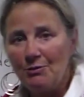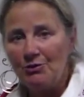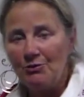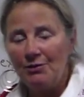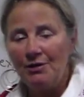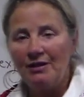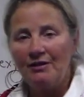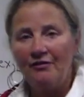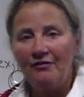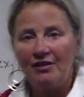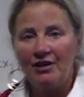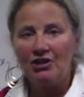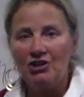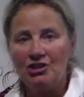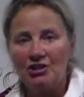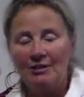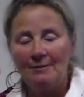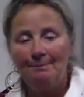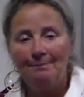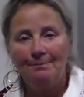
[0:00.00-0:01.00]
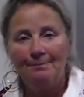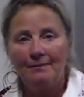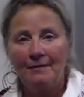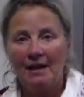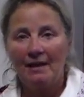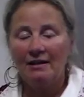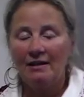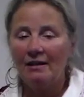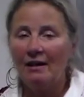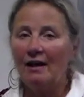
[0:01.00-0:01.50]
between a fiction
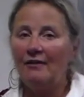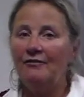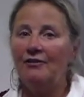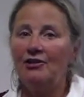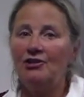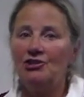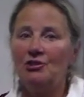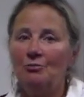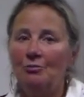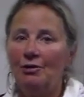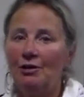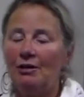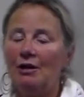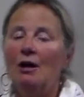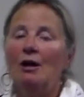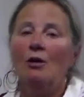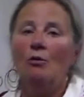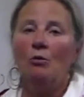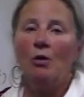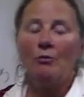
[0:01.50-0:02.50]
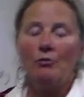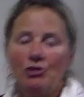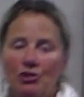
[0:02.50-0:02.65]
and a nonfiction book, what